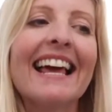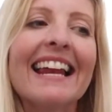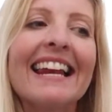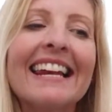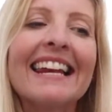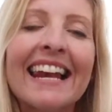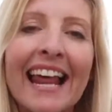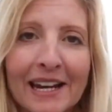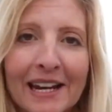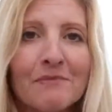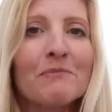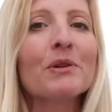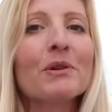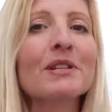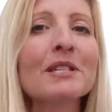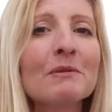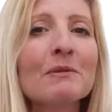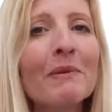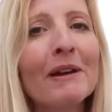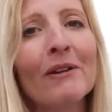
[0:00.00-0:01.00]
Len put
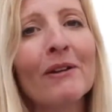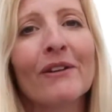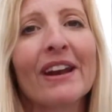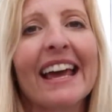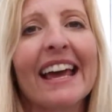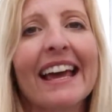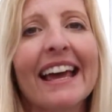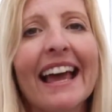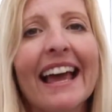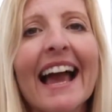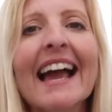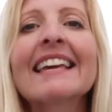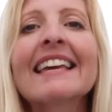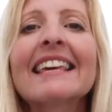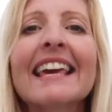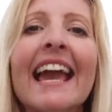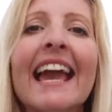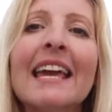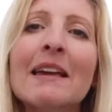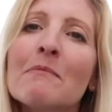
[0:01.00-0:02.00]
a spin on it and
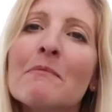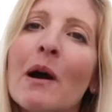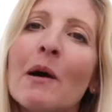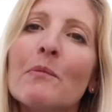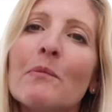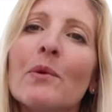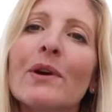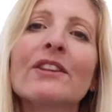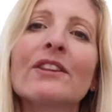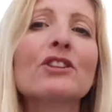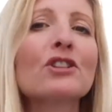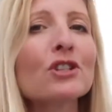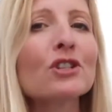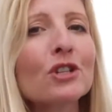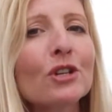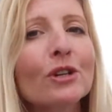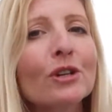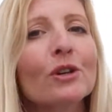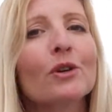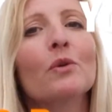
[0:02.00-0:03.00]
came up with
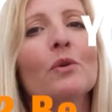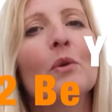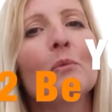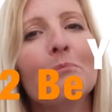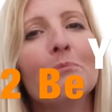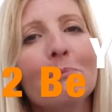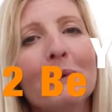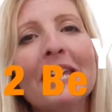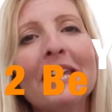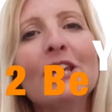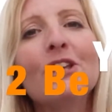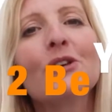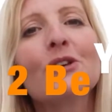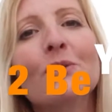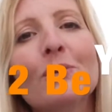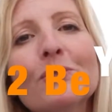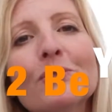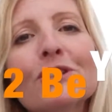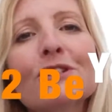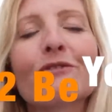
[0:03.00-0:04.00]
Two
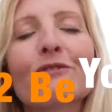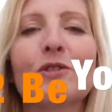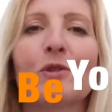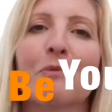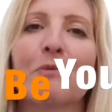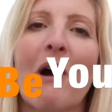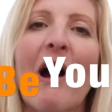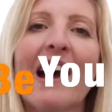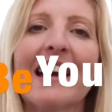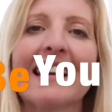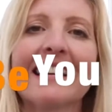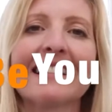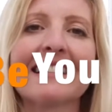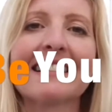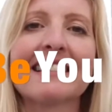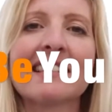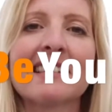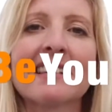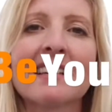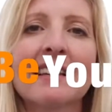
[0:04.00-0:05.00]
BeYOUtiful
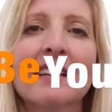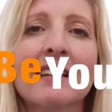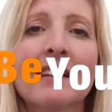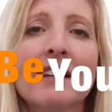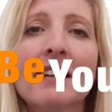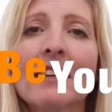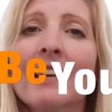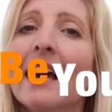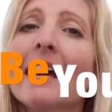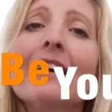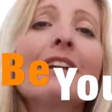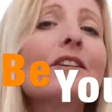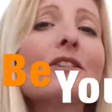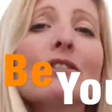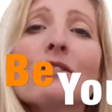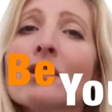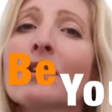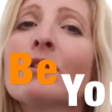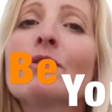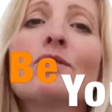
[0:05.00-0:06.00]
Minds. And
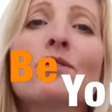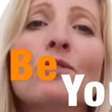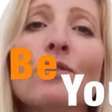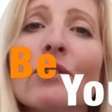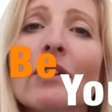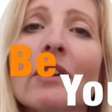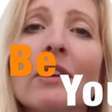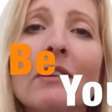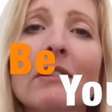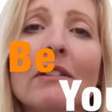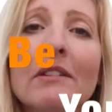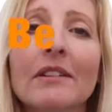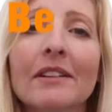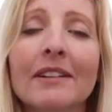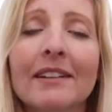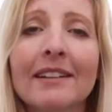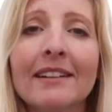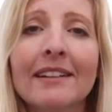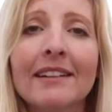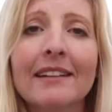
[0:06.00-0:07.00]
it's so true.
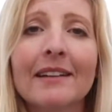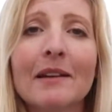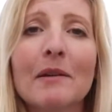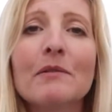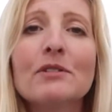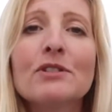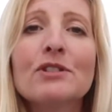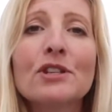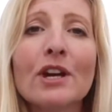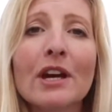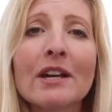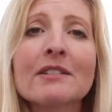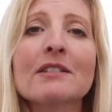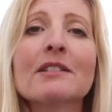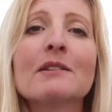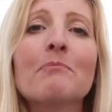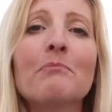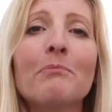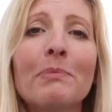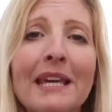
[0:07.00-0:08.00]

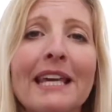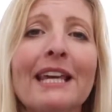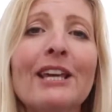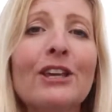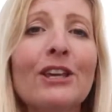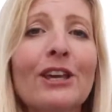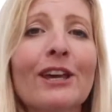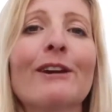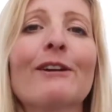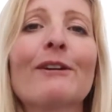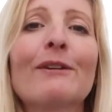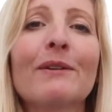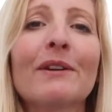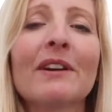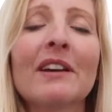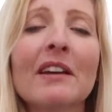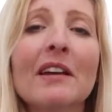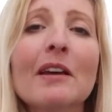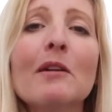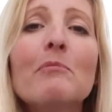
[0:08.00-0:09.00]
Just be you.
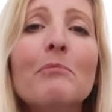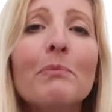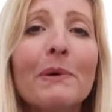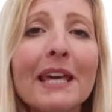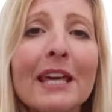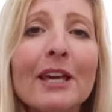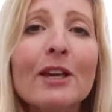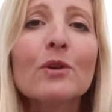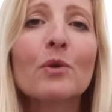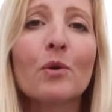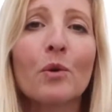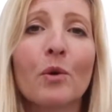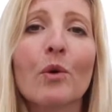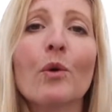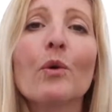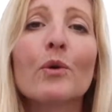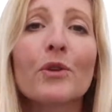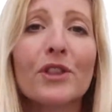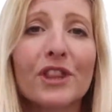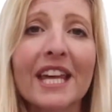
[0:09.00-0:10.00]
Be
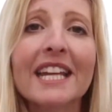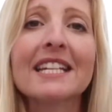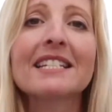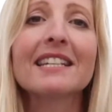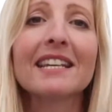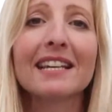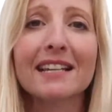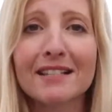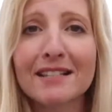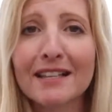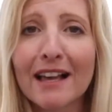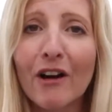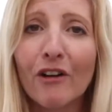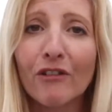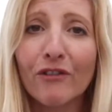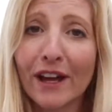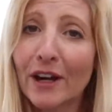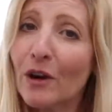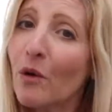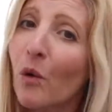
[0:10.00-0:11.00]
your authentic
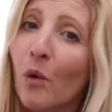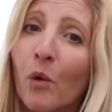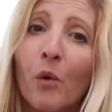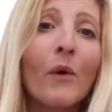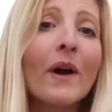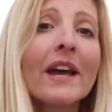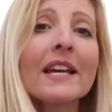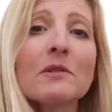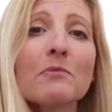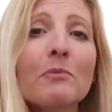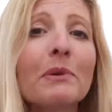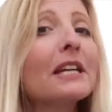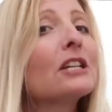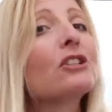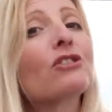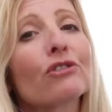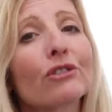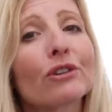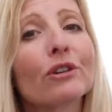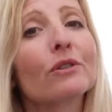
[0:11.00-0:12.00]
self and always be
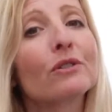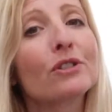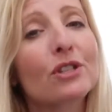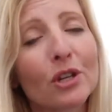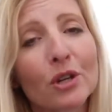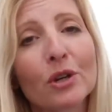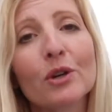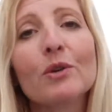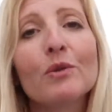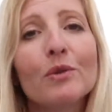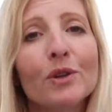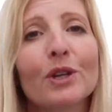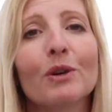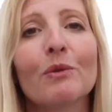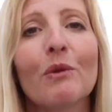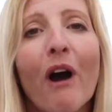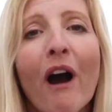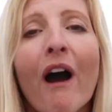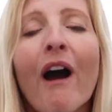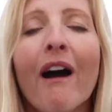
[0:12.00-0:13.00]
true to who
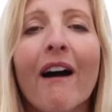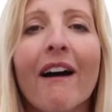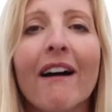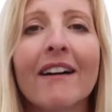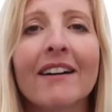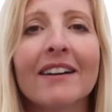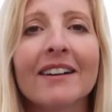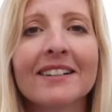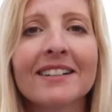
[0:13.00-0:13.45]
you are.